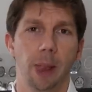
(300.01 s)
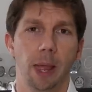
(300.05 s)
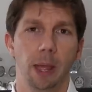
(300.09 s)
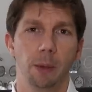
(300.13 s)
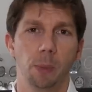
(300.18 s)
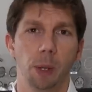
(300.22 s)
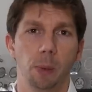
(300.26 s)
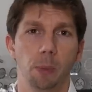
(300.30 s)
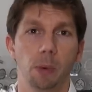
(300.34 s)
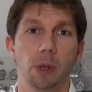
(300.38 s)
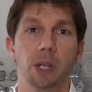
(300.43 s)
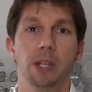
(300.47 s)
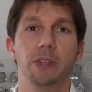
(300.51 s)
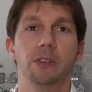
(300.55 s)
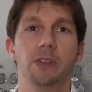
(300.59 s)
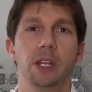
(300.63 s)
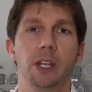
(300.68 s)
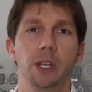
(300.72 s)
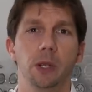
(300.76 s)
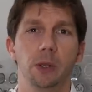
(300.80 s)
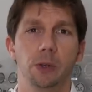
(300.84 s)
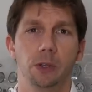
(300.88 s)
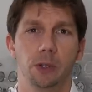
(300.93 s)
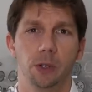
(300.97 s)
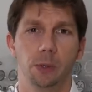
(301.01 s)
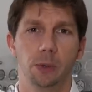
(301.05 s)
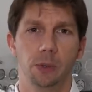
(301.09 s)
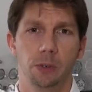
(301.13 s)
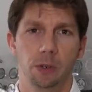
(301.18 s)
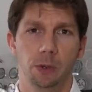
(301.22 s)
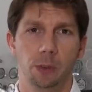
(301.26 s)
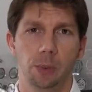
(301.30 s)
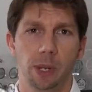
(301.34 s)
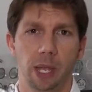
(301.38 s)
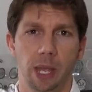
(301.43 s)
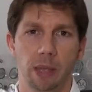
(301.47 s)
and we will continue to
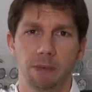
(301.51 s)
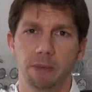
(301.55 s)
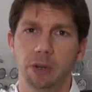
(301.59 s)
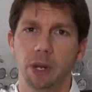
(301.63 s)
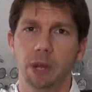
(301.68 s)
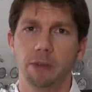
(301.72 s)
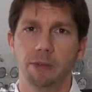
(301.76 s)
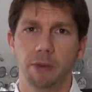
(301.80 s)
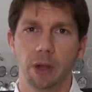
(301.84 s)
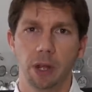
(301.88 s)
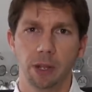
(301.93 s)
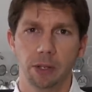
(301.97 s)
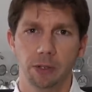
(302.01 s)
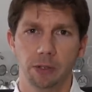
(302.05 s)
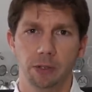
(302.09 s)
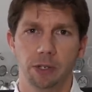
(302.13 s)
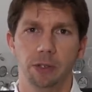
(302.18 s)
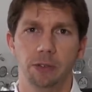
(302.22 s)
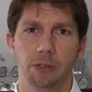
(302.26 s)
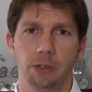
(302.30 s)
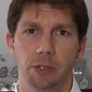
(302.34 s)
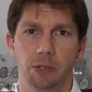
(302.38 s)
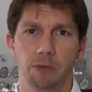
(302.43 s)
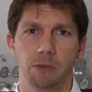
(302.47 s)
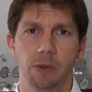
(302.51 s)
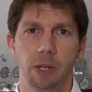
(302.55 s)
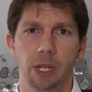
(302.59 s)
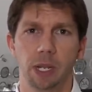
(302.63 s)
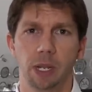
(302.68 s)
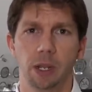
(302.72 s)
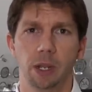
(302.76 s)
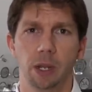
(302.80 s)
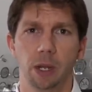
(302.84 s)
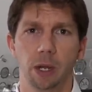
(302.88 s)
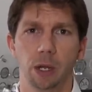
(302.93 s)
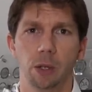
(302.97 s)
until we have enough answers to really
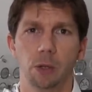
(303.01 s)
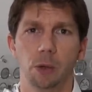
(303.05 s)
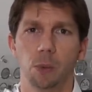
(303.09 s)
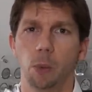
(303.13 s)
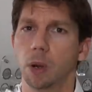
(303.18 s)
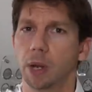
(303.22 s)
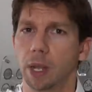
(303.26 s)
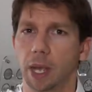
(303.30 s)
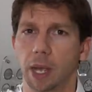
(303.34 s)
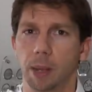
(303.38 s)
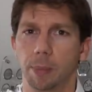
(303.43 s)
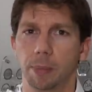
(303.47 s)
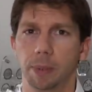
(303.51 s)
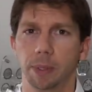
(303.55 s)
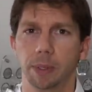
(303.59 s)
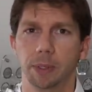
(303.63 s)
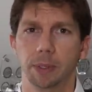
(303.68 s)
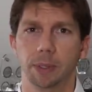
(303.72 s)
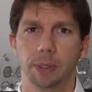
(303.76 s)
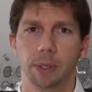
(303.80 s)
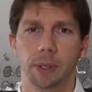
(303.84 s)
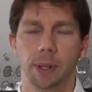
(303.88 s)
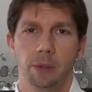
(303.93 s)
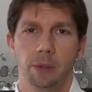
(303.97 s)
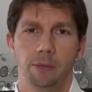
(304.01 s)
conclude what happened.